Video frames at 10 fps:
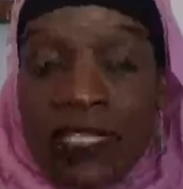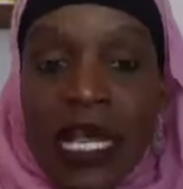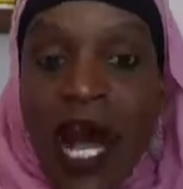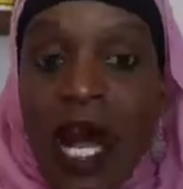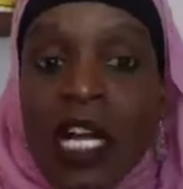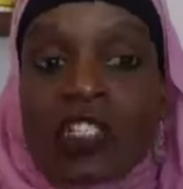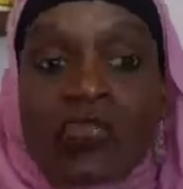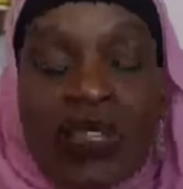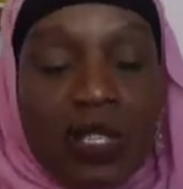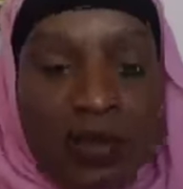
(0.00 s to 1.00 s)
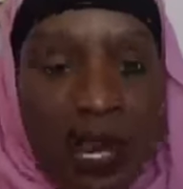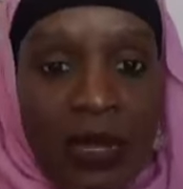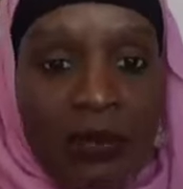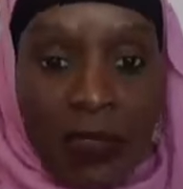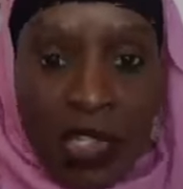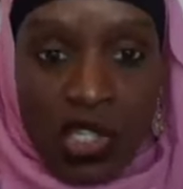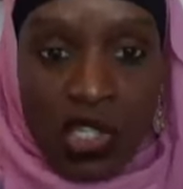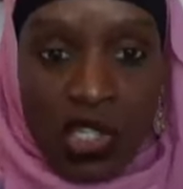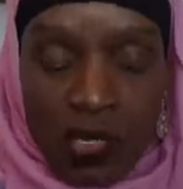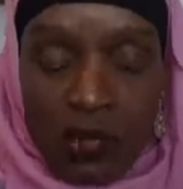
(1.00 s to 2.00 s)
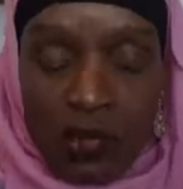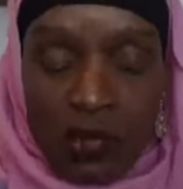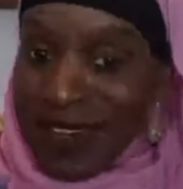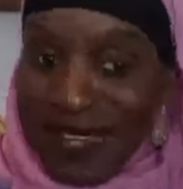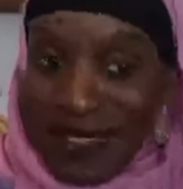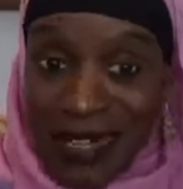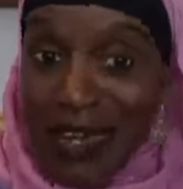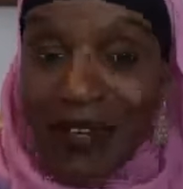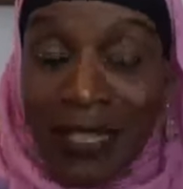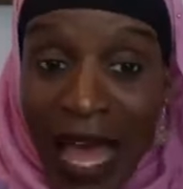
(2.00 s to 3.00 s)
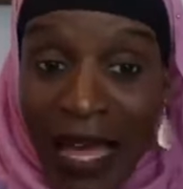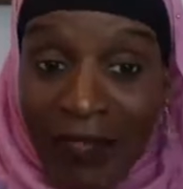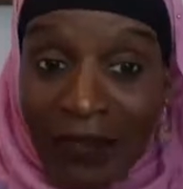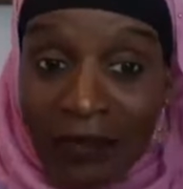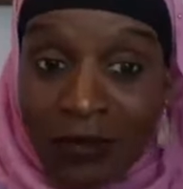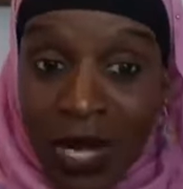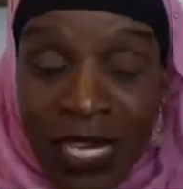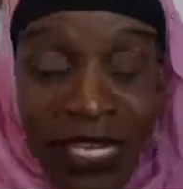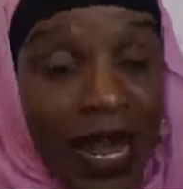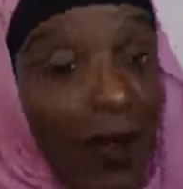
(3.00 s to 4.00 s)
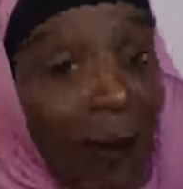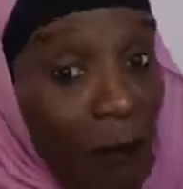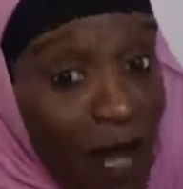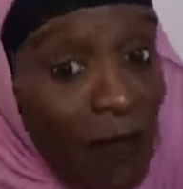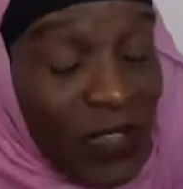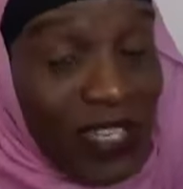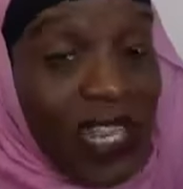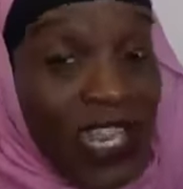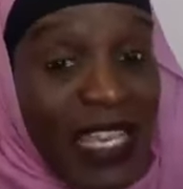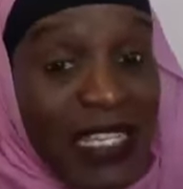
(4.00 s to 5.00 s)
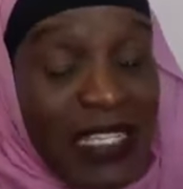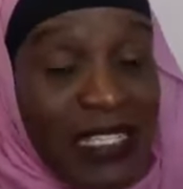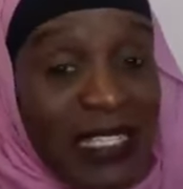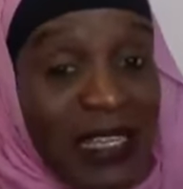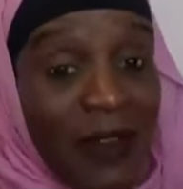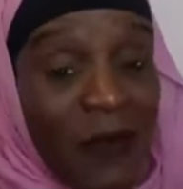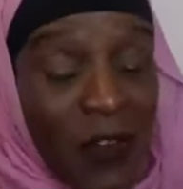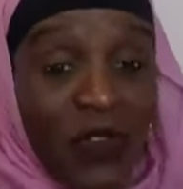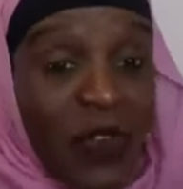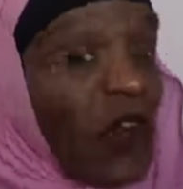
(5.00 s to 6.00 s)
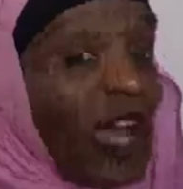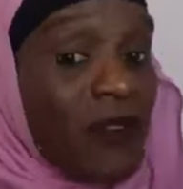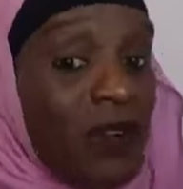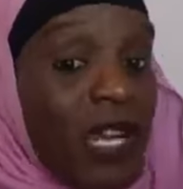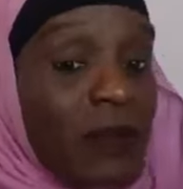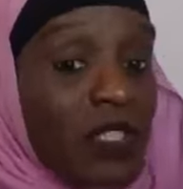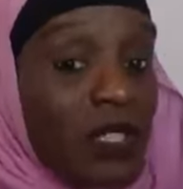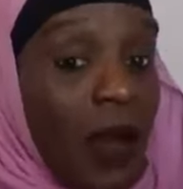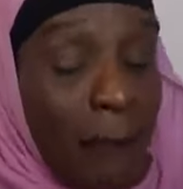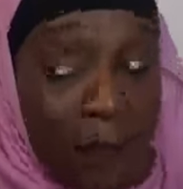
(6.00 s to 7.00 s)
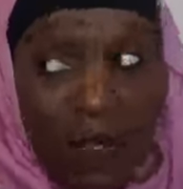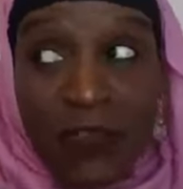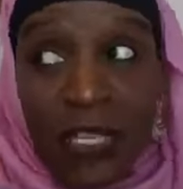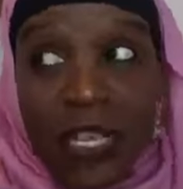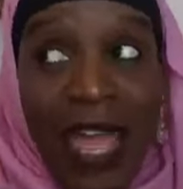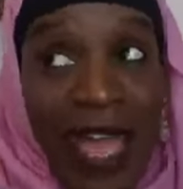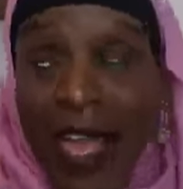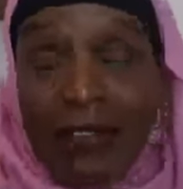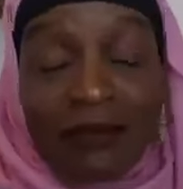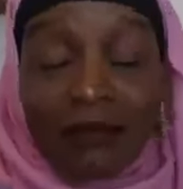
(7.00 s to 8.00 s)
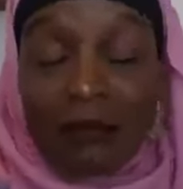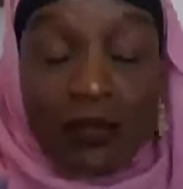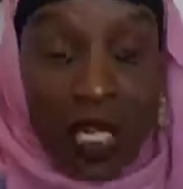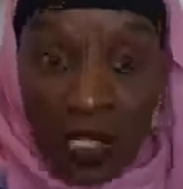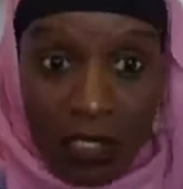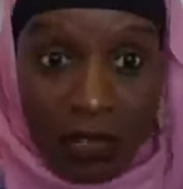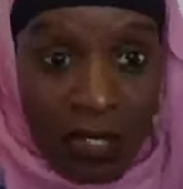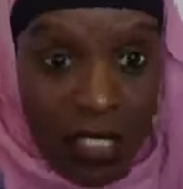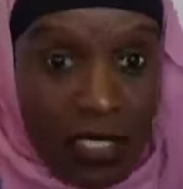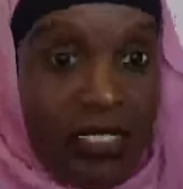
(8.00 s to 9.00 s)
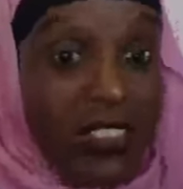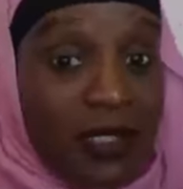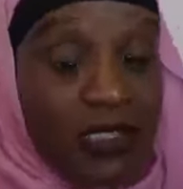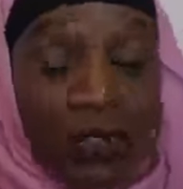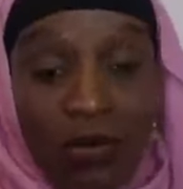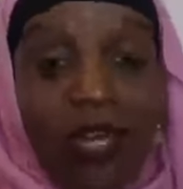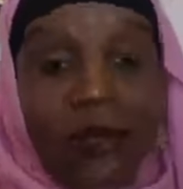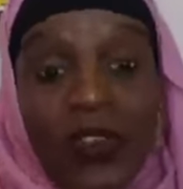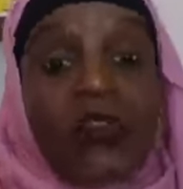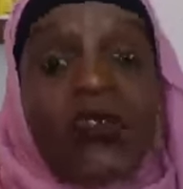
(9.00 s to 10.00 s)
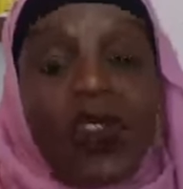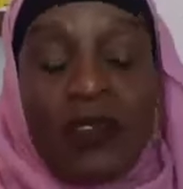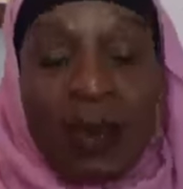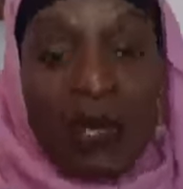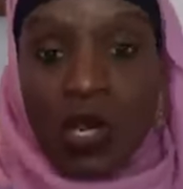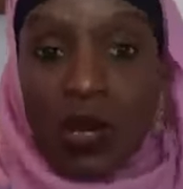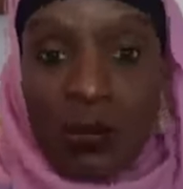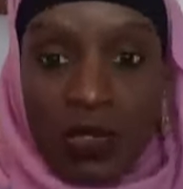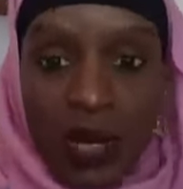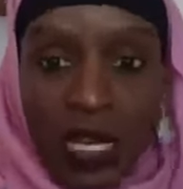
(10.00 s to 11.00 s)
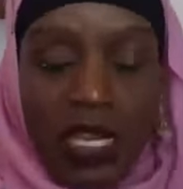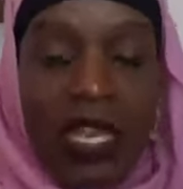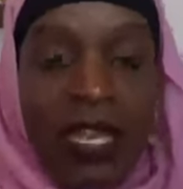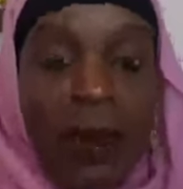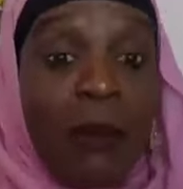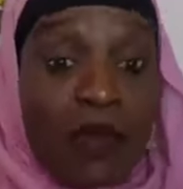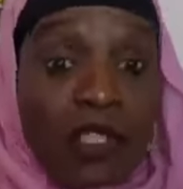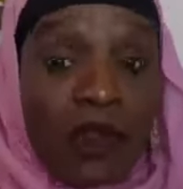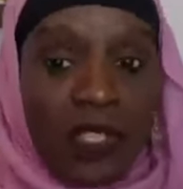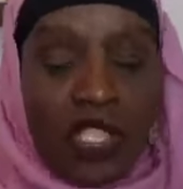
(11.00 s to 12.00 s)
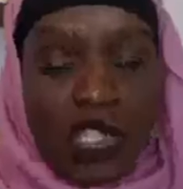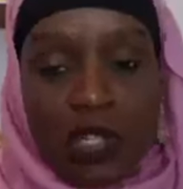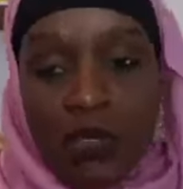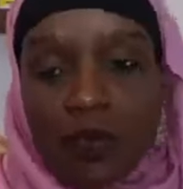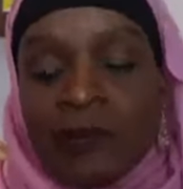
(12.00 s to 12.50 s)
as 100 grams of sugar, and that's not a lot, right? A muffin is 55 grams. A muffin at Dunkin' Donuts, 55 grams of carbs, right? Most of it is sugar.